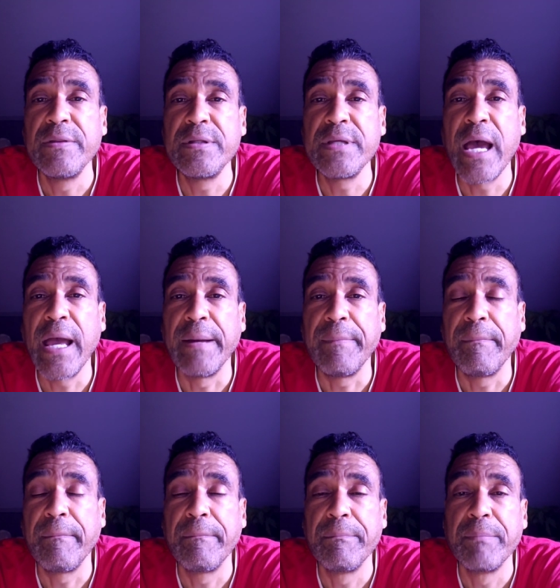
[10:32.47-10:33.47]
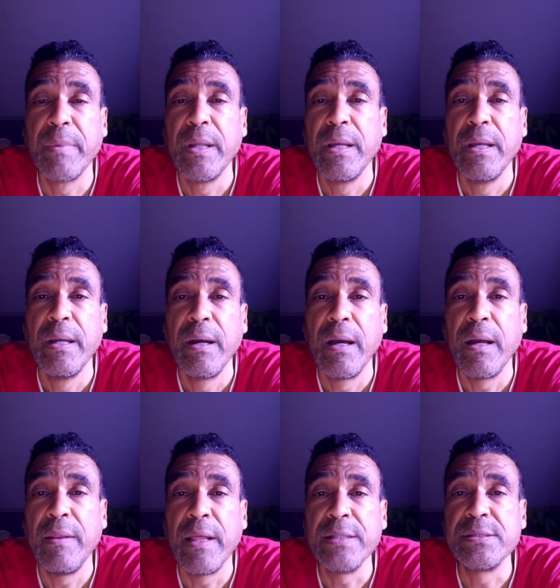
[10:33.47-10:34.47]
the time.
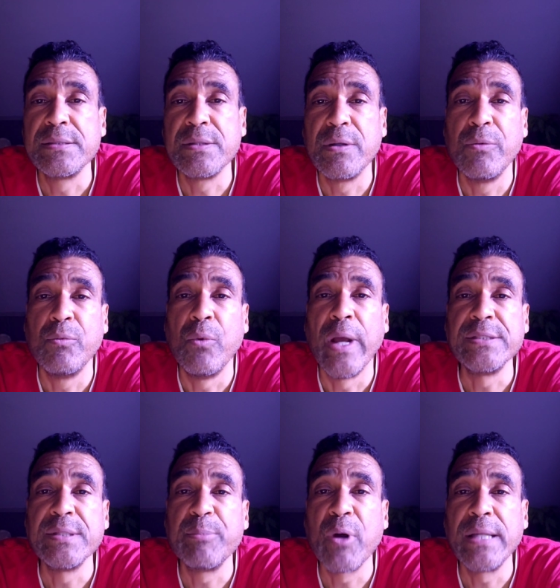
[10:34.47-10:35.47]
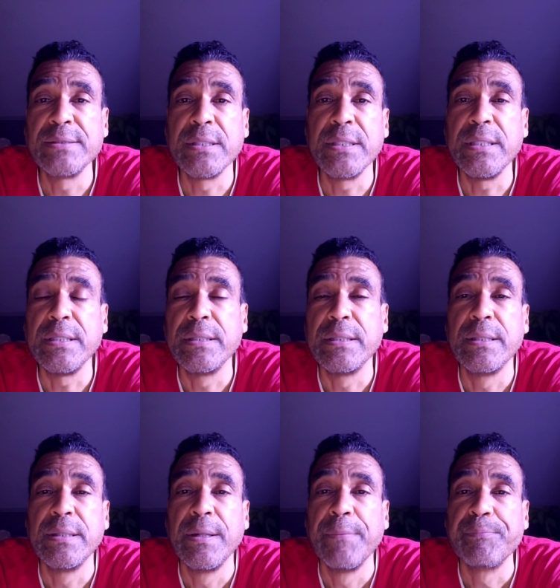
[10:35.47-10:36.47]
That's reciprocity.
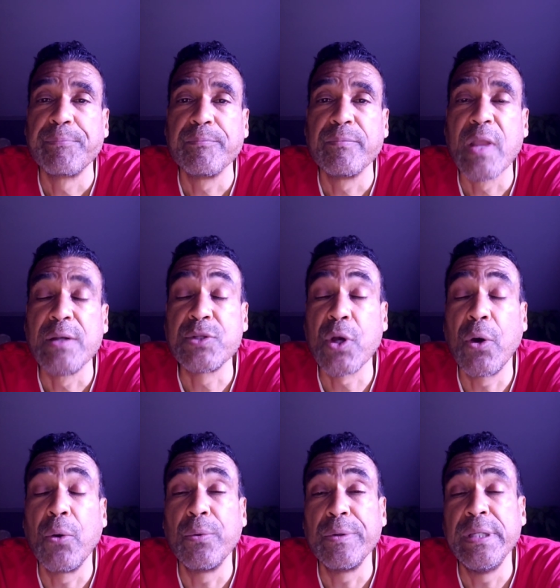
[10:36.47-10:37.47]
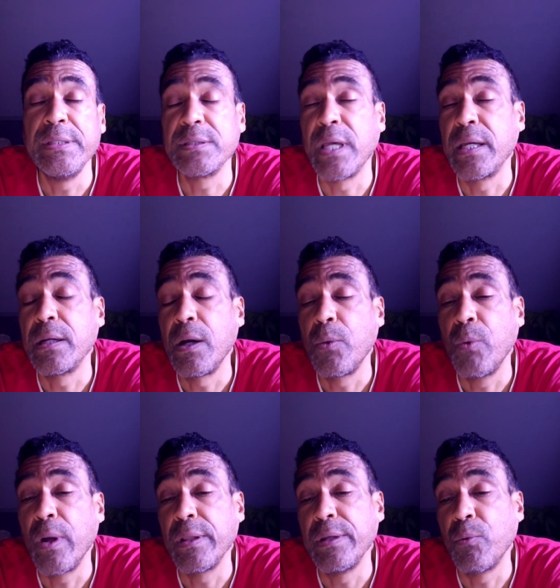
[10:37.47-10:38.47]
So he's like, oh,
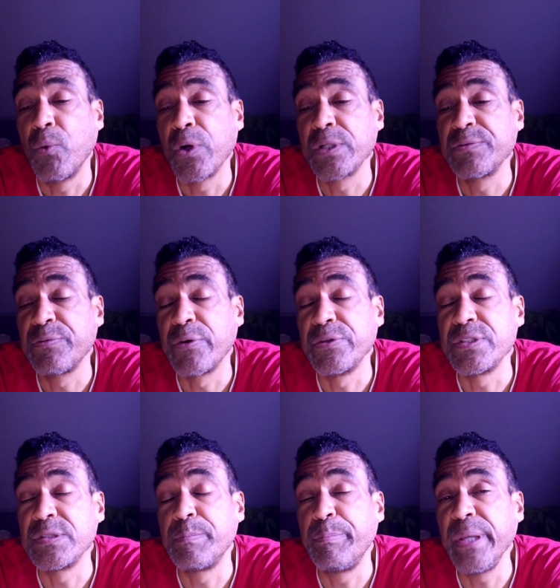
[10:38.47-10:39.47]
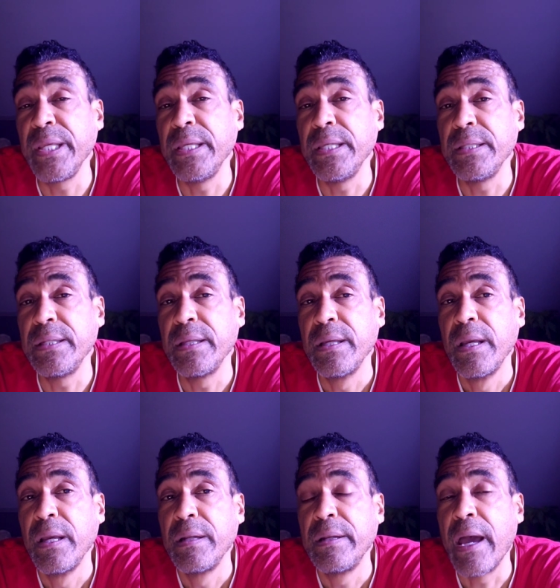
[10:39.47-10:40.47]
well, it works for speed,
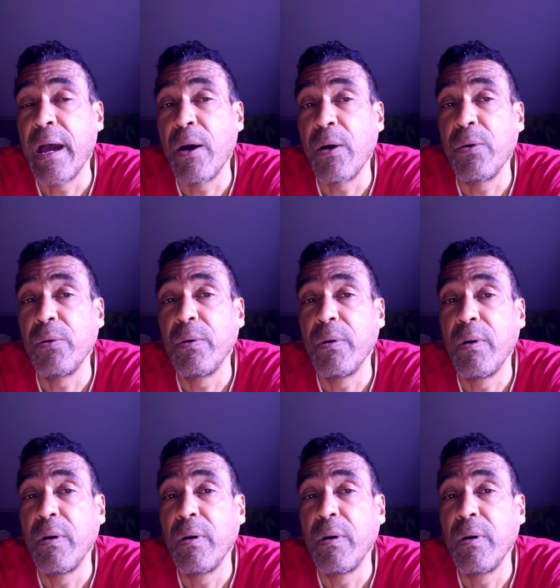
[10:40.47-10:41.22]
now,